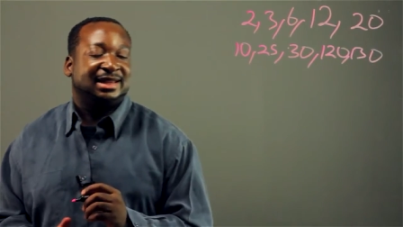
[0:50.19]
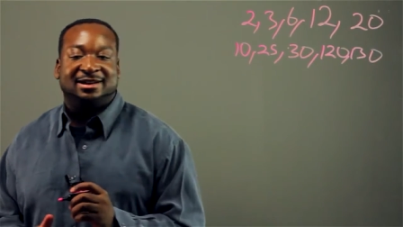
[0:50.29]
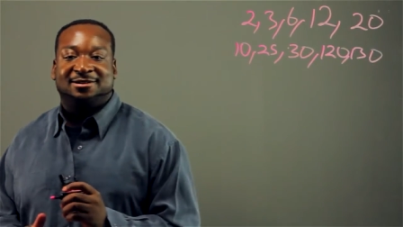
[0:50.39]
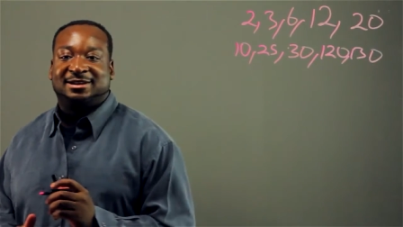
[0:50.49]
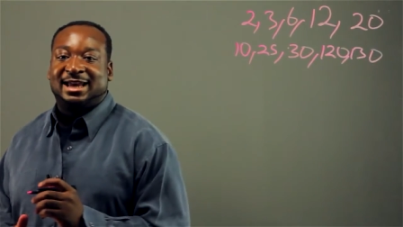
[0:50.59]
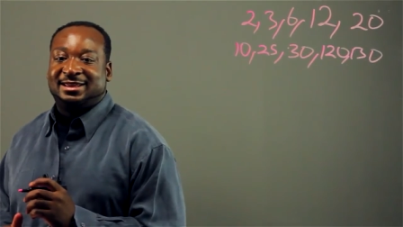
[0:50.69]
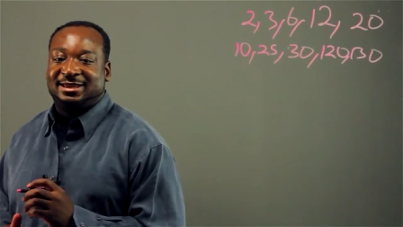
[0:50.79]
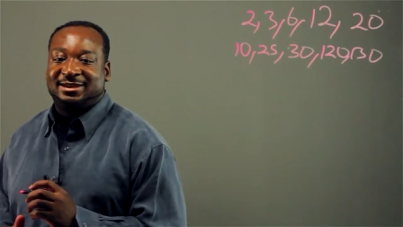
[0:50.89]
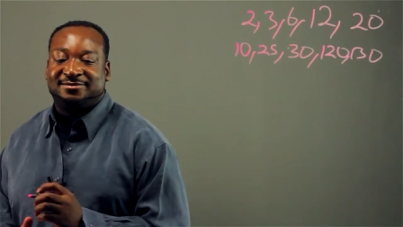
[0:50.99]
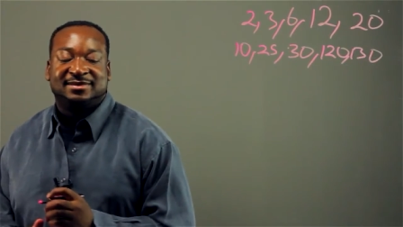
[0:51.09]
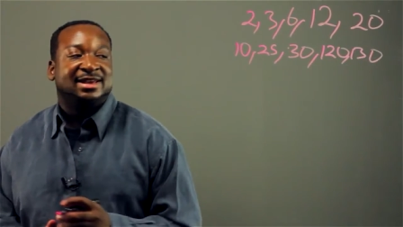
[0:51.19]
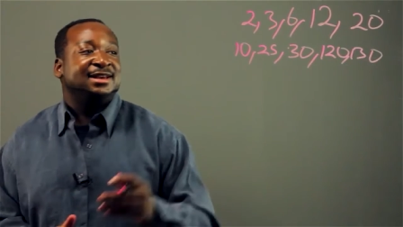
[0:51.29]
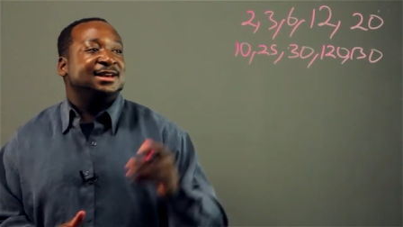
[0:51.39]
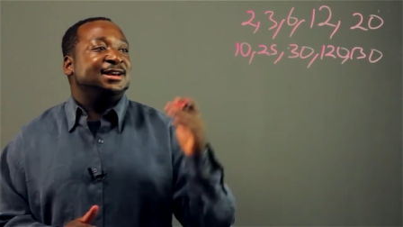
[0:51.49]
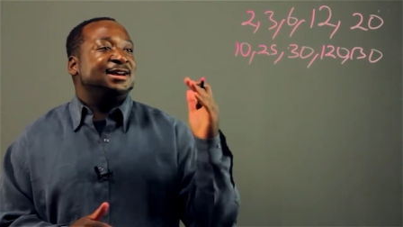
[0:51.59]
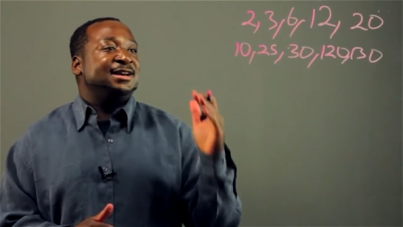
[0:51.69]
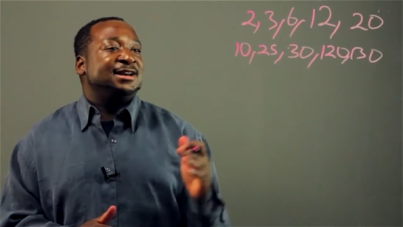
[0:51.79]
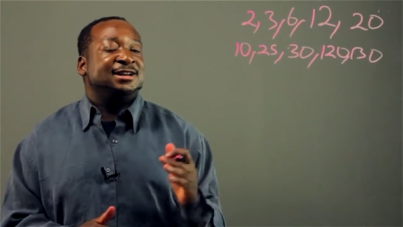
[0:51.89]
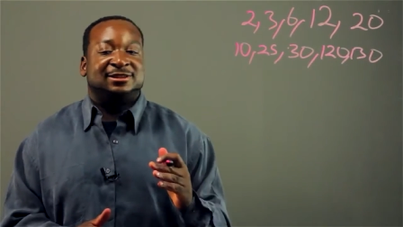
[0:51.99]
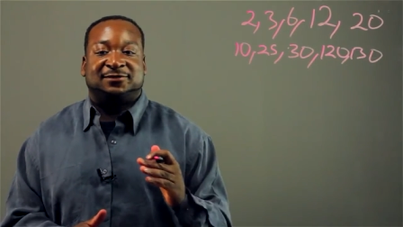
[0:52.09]
Okay, then.
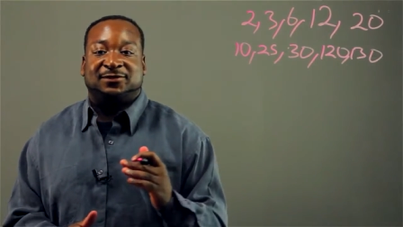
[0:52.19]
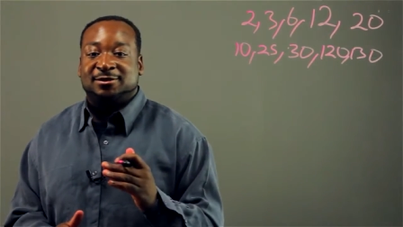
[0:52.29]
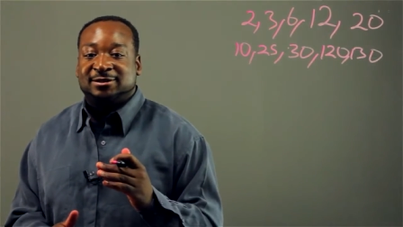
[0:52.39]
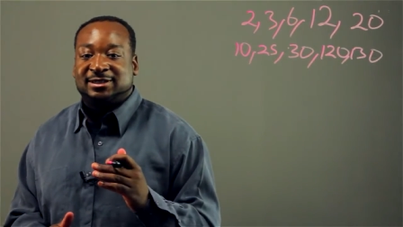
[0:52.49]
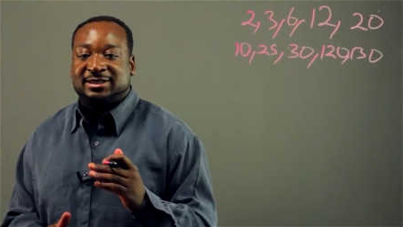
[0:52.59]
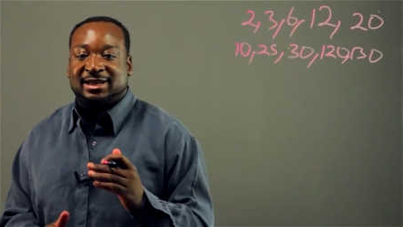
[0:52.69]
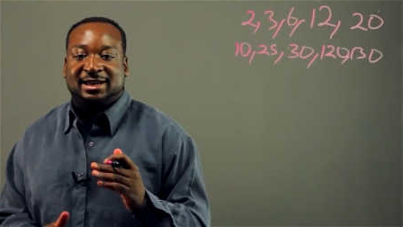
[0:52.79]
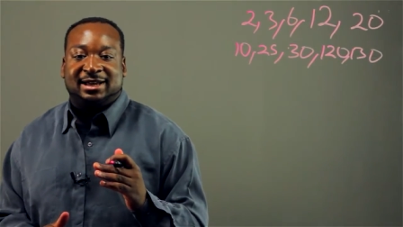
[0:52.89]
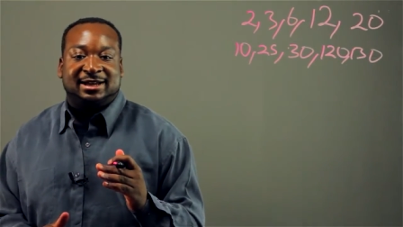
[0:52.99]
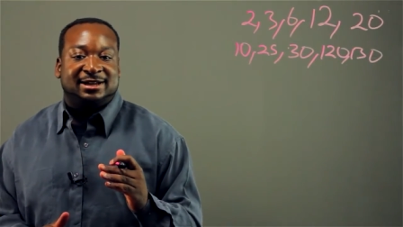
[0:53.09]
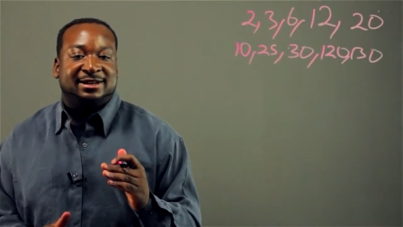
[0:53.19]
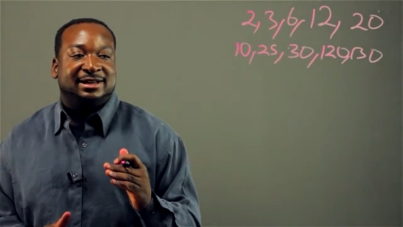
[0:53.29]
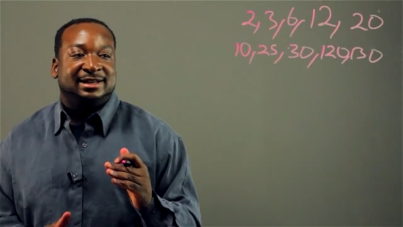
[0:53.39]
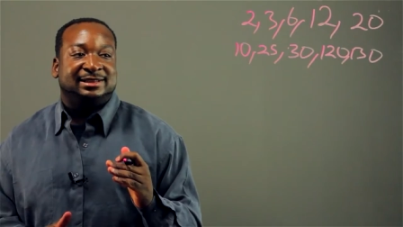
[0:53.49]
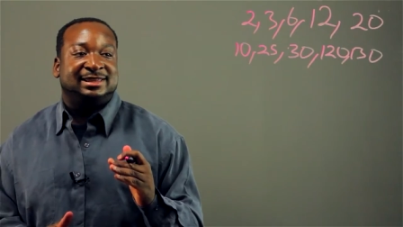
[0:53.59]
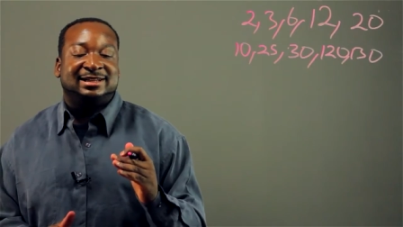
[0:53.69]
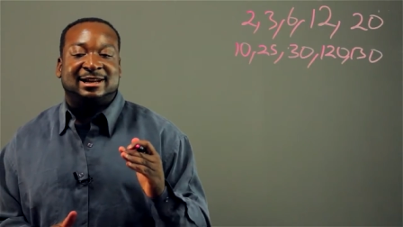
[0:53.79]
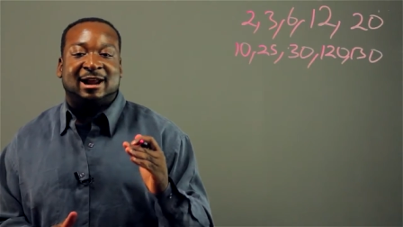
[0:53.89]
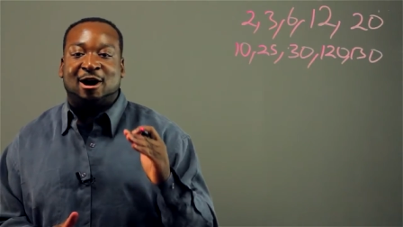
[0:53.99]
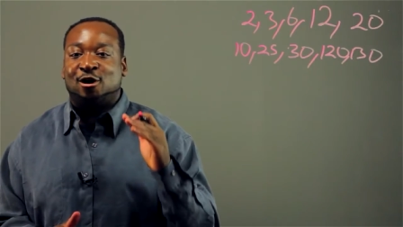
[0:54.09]
The first uh, thing
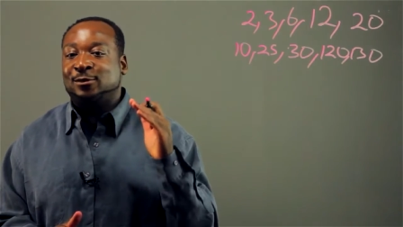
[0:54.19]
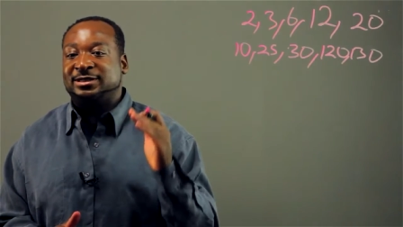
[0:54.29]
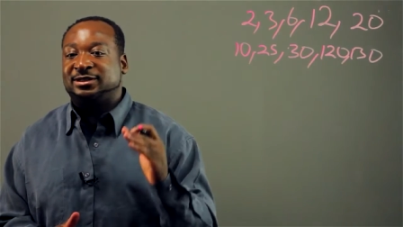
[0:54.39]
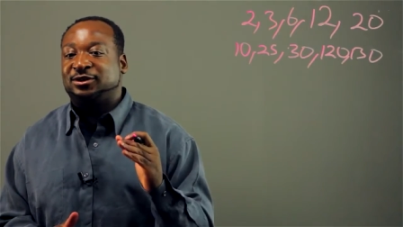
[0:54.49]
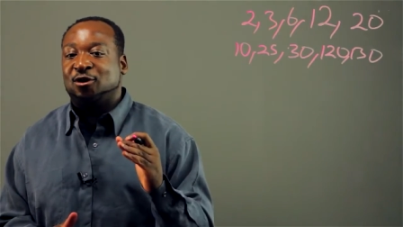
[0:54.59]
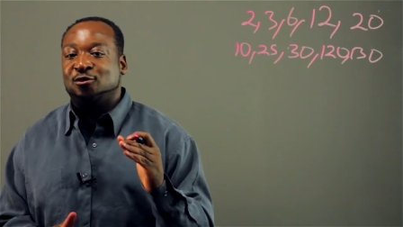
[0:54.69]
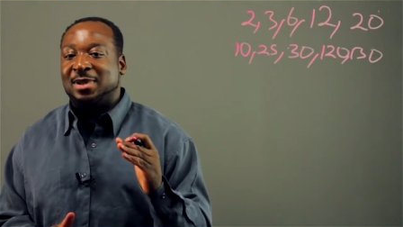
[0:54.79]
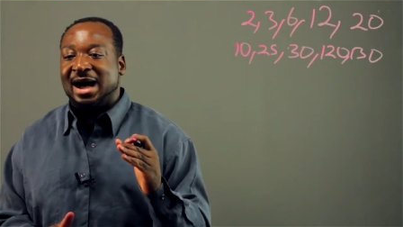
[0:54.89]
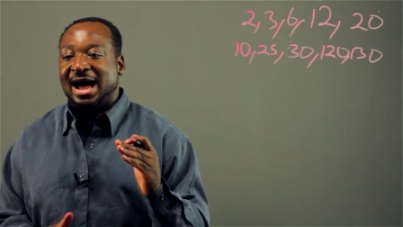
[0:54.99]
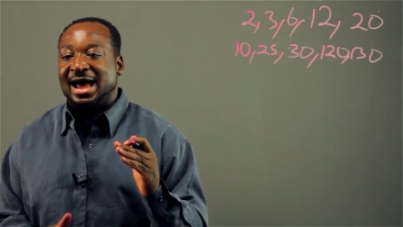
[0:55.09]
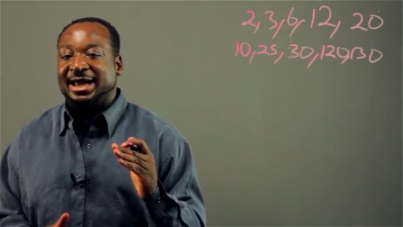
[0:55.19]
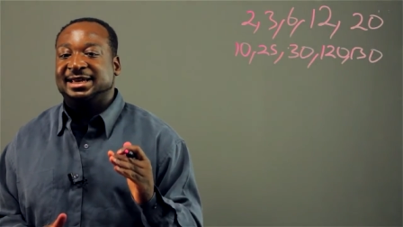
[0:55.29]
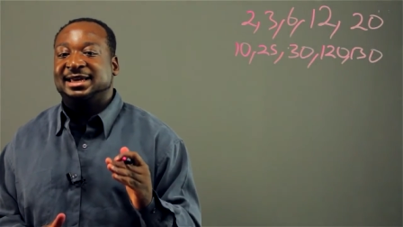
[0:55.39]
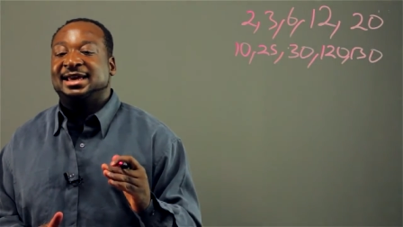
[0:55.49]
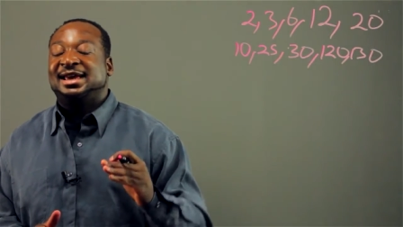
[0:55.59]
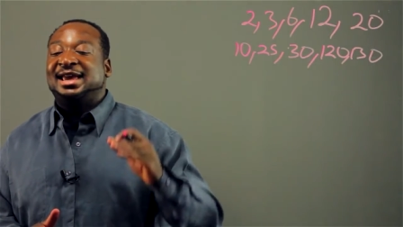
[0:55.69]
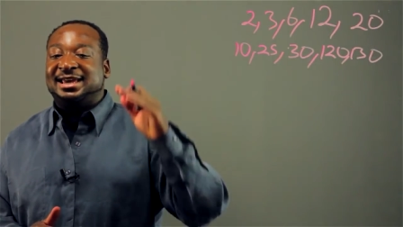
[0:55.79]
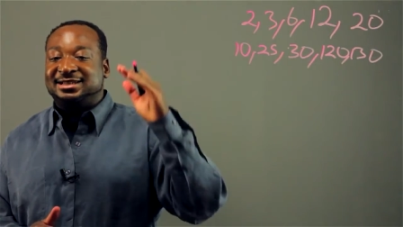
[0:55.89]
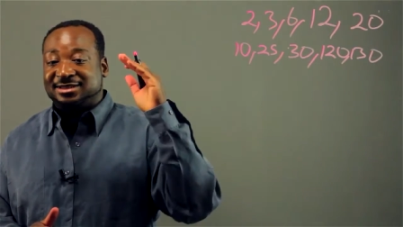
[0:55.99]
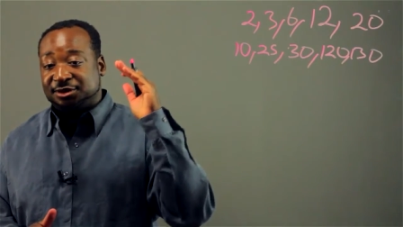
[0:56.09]
that I always go by
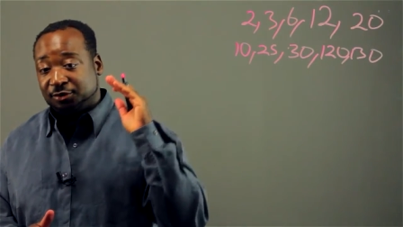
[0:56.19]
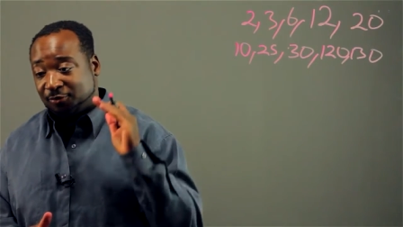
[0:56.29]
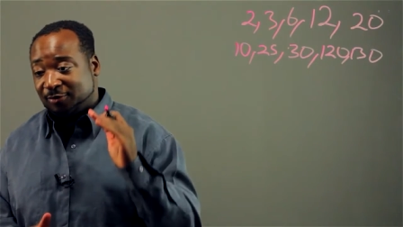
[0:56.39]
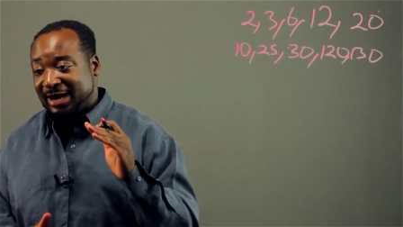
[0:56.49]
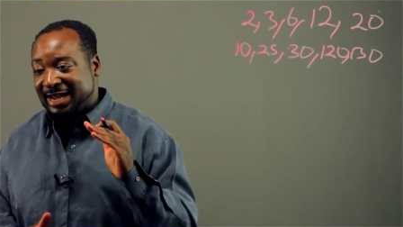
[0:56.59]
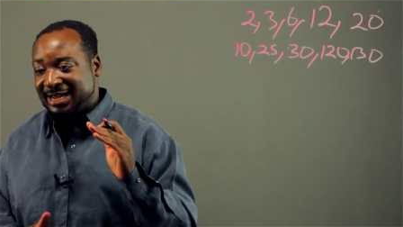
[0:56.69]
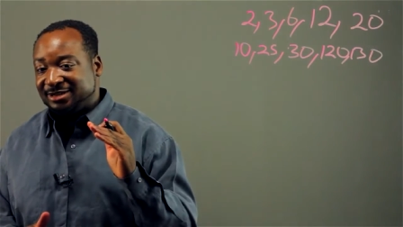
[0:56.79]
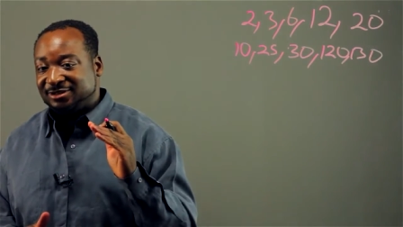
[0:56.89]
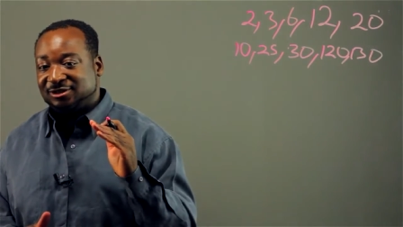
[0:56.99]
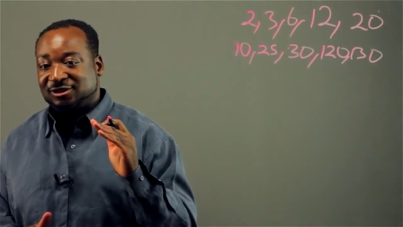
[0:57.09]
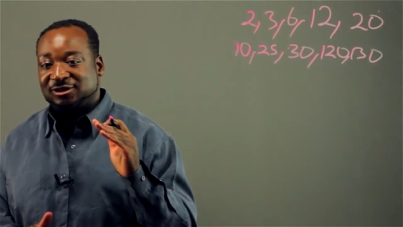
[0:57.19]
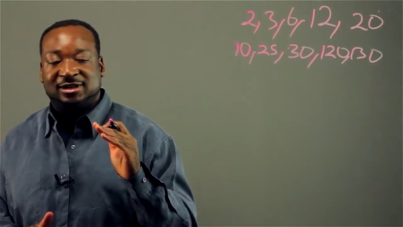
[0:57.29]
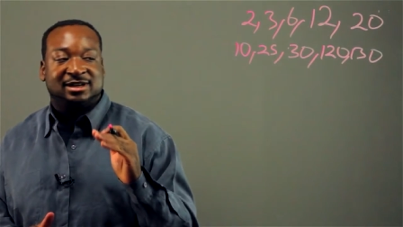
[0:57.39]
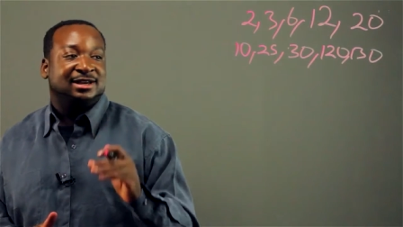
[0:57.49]
is the range.